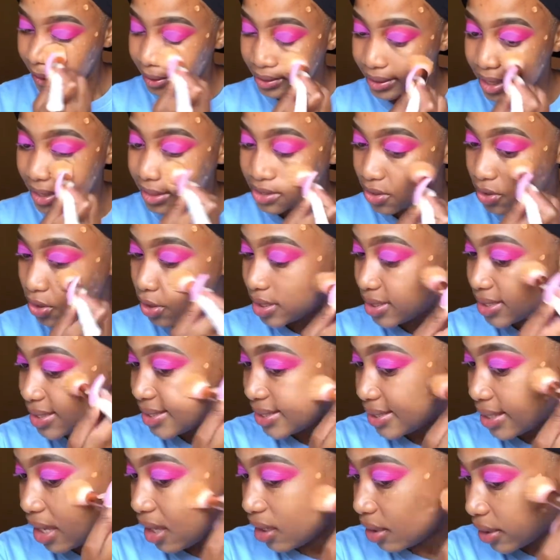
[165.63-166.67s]
does not
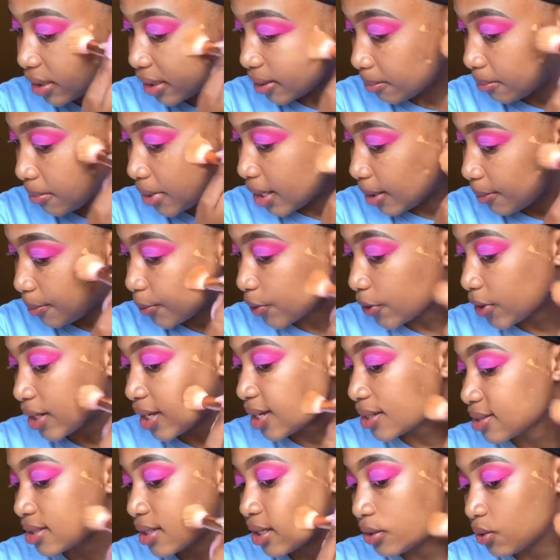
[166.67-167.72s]
sell Rimmel
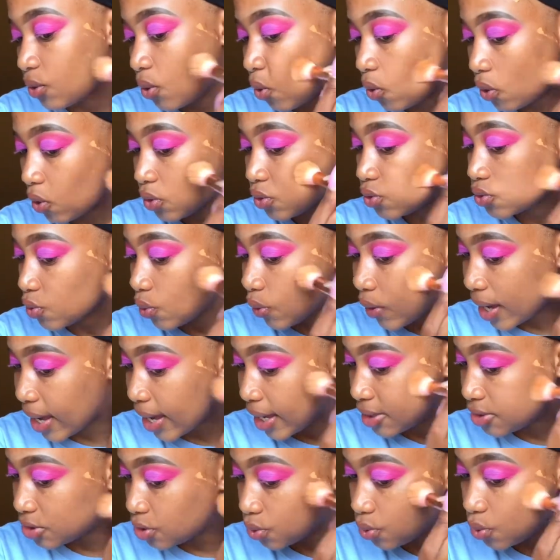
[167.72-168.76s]
products at all, so I
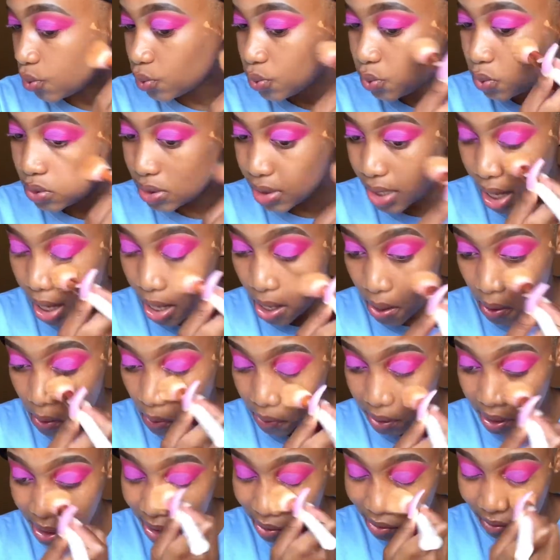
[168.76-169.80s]
had to go to
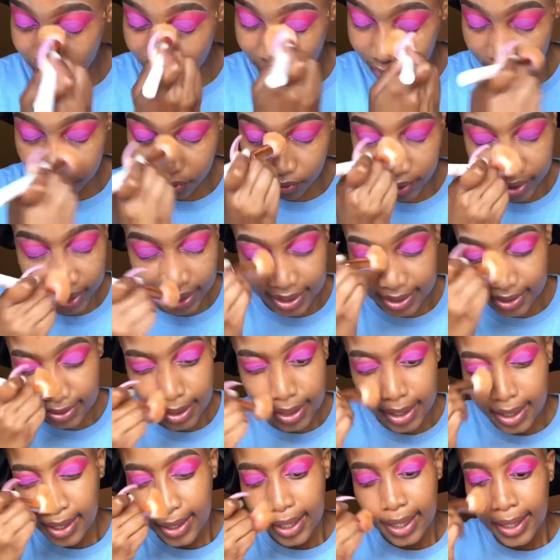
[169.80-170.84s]
town and look for it.
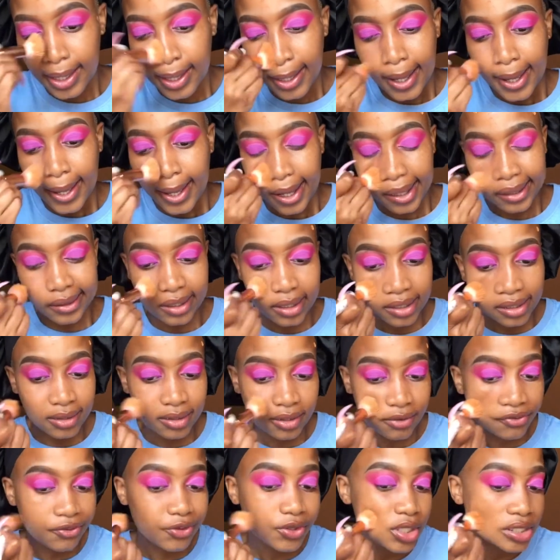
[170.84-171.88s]
And then
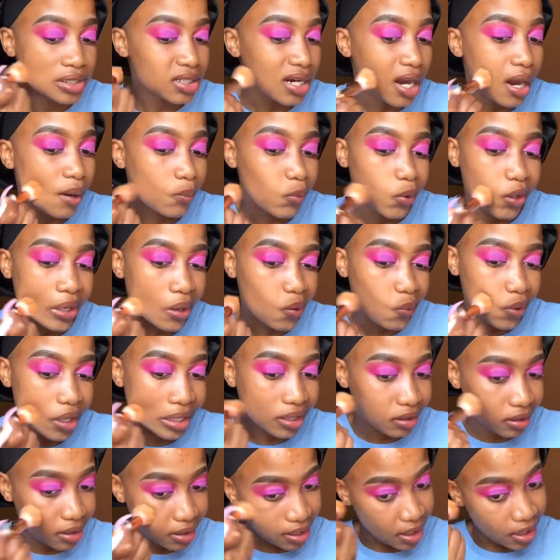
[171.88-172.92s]
the first time when I
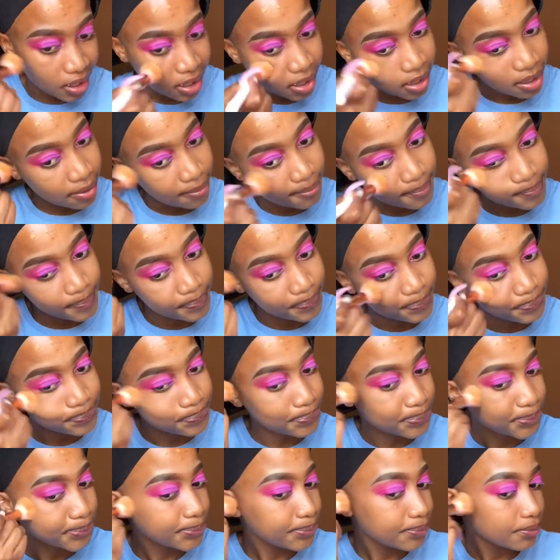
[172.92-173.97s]
went there,
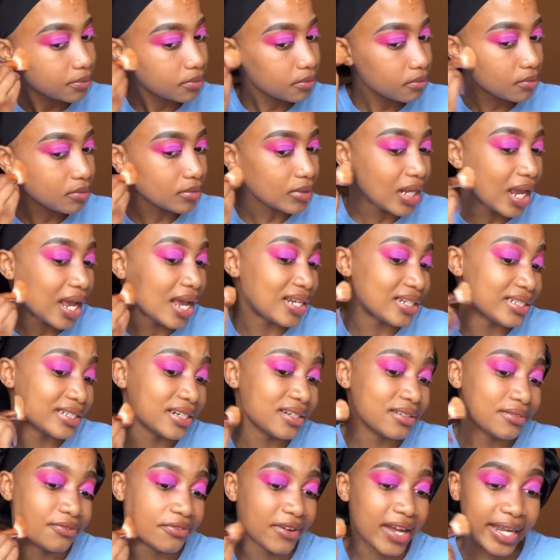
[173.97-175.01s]
I
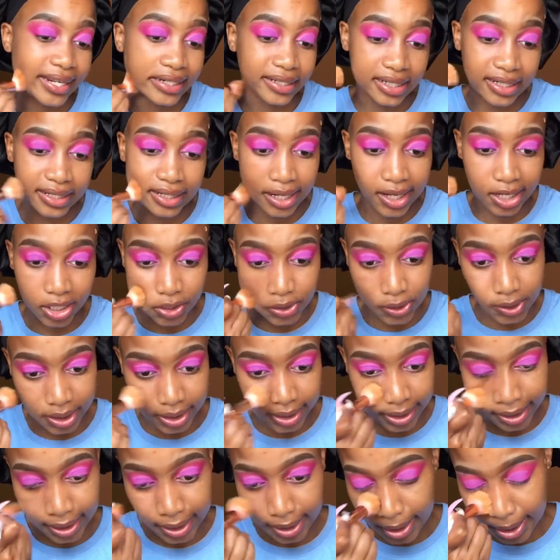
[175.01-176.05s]
didn't find it
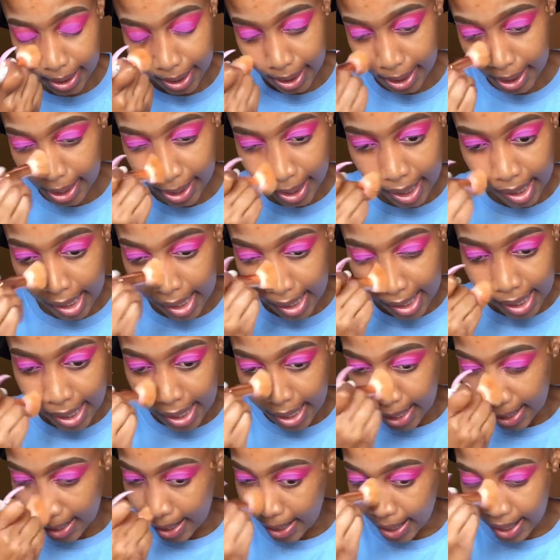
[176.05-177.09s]
actually.
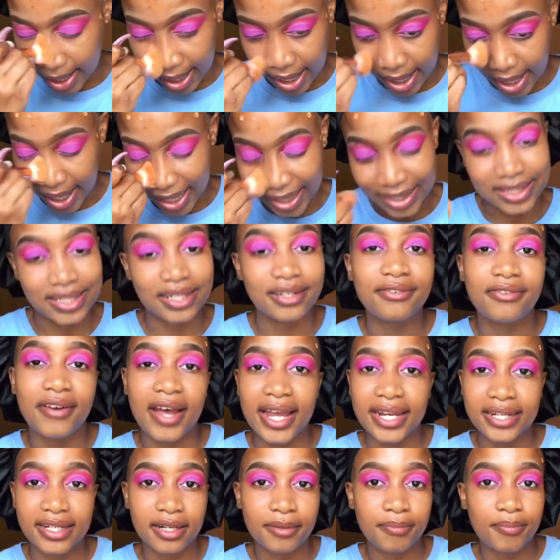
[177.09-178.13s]
I did
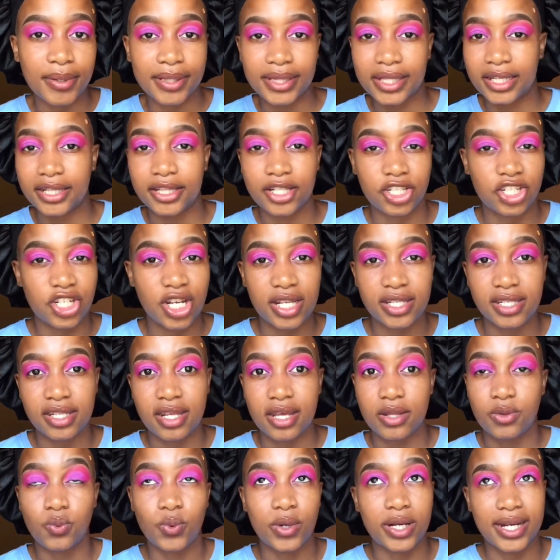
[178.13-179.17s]
find it, but then the shades
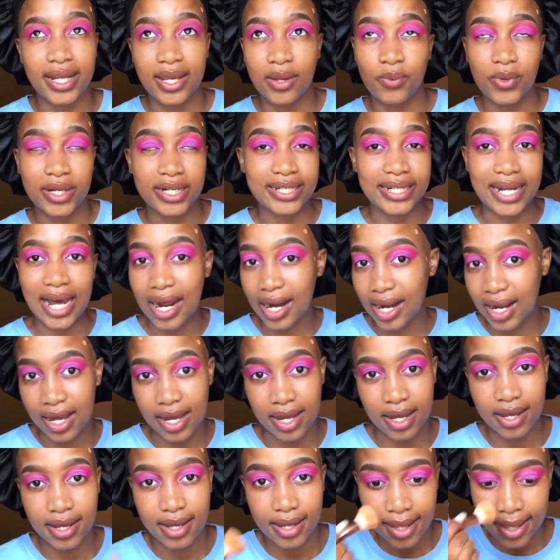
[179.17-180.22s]
that were there were
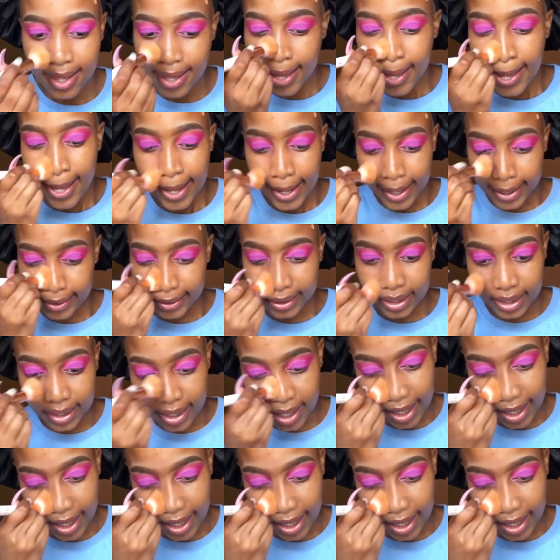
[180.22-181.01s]
darker. And then